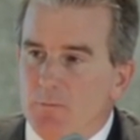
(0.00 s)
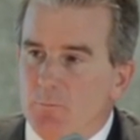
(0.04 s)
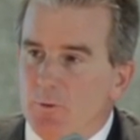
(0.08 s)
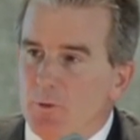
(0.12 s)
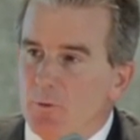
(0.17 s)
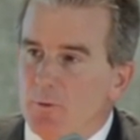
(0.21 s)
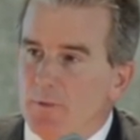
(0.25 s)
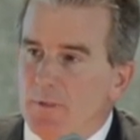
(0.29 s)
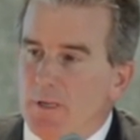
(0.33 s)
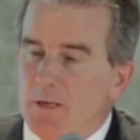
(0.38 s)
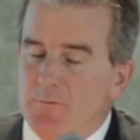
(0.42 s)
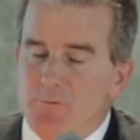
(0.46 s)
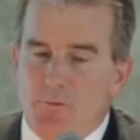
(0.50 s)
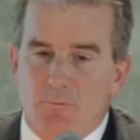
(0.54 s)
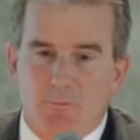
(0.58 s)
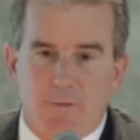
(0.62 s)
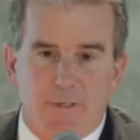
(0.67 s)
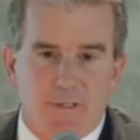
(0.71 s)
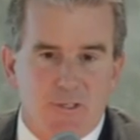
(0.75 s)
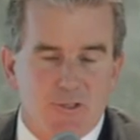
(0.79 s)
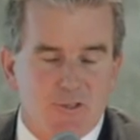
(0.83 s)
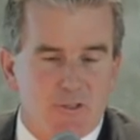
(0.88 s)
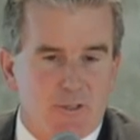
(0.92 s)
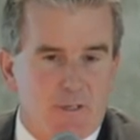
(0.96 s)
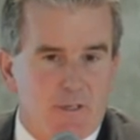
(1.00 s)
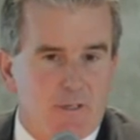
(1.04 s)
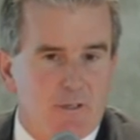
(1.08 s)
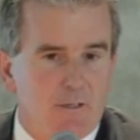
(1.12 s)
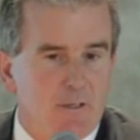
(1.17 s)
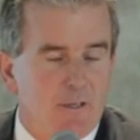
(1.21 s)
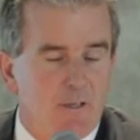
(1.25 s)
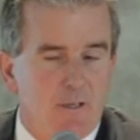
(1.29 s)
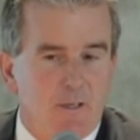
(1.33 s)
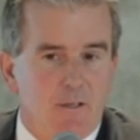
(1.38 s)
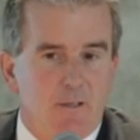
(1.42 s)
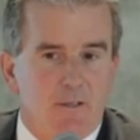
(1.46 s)
We don't have to write a check,
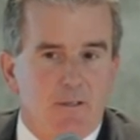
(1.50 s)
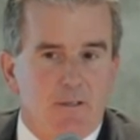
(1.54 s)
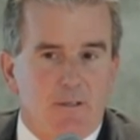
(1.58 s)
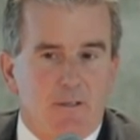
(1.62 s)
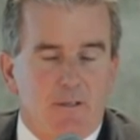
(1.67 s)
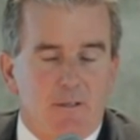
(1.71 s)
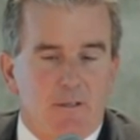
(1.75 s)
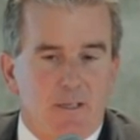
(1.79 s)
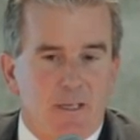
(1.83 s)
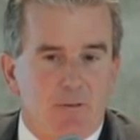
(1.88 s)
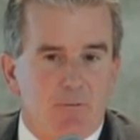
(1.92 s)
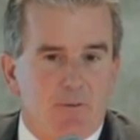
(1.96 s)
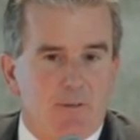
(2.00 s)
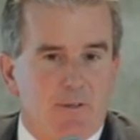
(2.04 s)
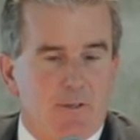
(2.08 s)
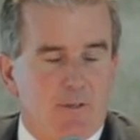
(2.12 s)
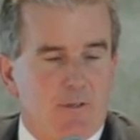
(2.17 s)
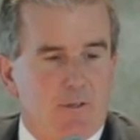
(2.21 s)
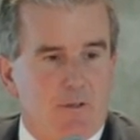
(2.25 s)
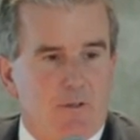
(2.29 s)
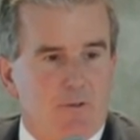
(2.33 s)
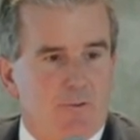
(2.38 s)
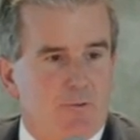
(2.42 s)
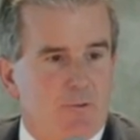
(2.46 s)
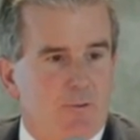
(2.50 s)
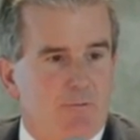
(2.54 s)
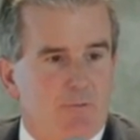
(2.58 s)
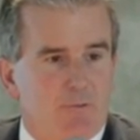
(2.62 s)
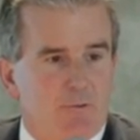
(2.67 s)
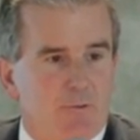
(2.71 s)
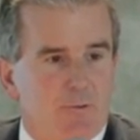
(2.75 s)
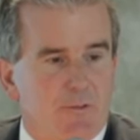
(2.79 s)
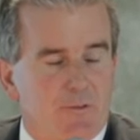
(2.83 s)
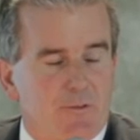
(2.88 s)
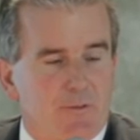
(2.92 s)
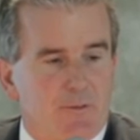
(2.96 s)
even in a cost
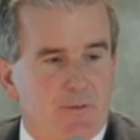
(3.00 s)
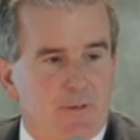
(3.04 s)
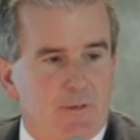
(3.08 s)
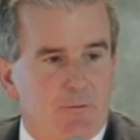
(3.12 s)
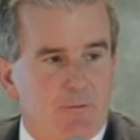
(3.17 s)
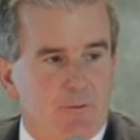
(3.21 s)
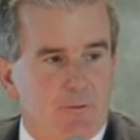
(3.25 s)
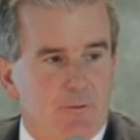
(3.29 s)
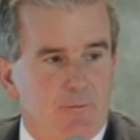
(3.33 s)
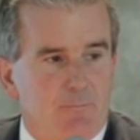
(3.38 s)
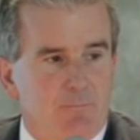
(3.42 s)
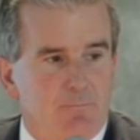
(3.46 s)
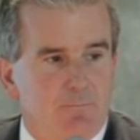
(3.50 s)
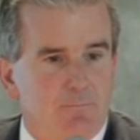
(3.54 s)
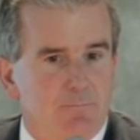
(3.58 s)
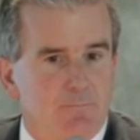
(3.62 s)
overrun scenario.